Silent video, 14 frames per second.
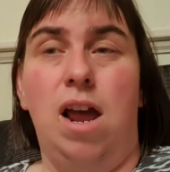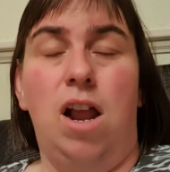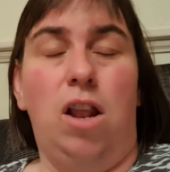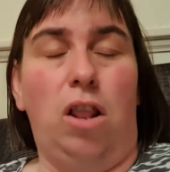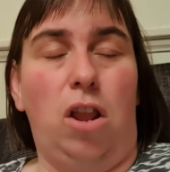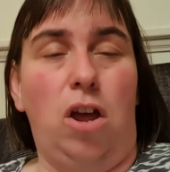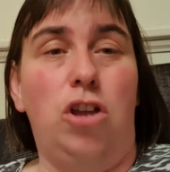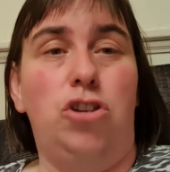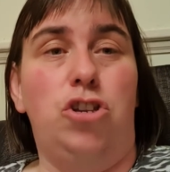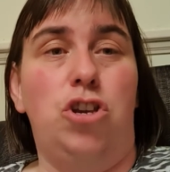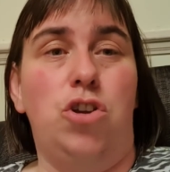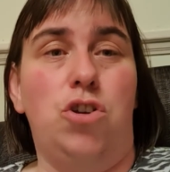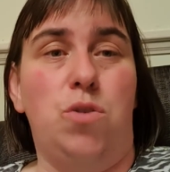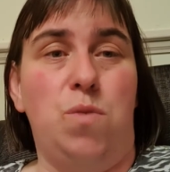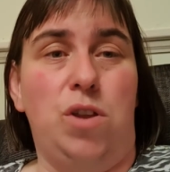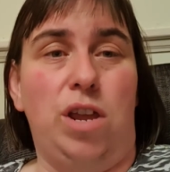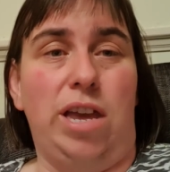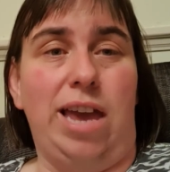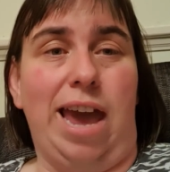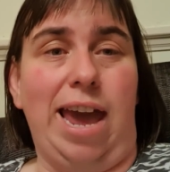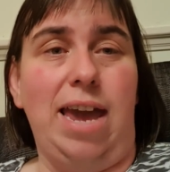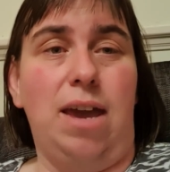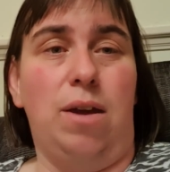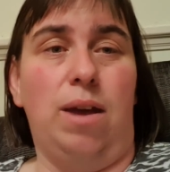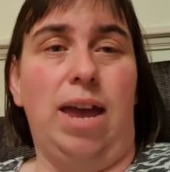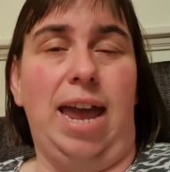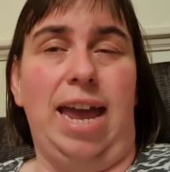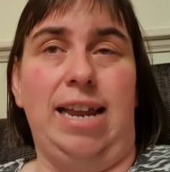learn to communicate
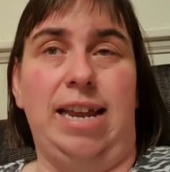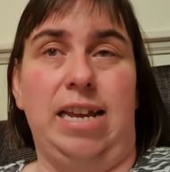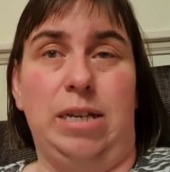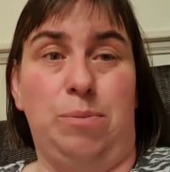in his